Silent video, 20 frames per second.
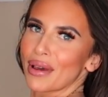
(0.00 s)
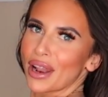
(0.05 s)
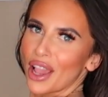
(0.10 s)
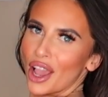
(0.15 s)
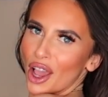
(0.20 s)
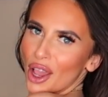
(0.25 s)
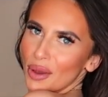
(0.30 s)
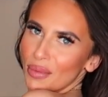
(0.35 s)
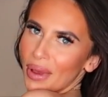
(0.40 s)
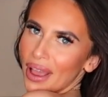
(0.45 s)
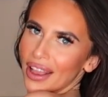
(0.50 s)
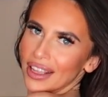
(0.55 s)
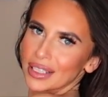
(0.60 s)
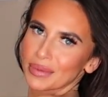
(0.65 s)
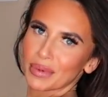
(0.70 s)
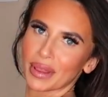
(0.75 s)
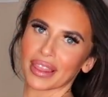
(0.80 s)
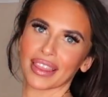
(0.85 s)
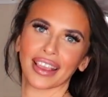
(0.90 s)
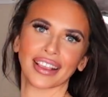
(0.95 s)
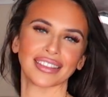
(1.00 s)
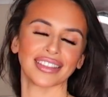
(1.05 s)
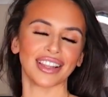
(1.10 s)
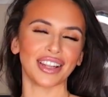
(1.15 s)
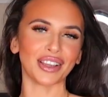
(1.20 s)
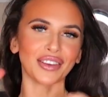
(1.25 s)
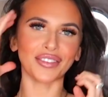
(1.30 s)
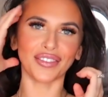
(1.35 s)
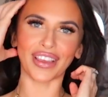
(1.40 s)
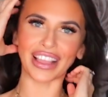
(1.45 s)
And I hope my husband thinks I
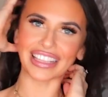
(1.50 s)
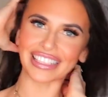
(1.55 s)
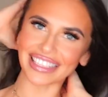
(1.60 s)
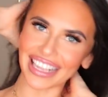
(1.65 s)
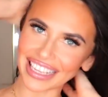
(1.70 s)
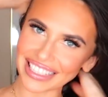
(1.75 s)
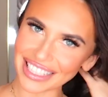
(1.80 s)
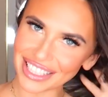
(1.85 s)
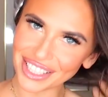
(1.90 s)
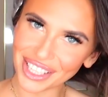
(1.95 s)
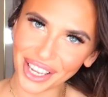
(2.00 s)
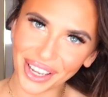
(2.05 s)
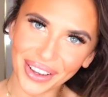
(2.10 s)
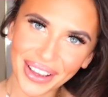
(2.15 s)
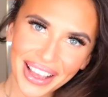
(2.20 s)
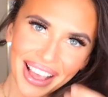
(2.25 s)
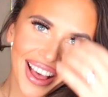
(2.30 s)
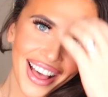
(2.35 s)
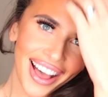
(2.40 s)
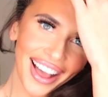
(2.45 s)
look fit and sexy too.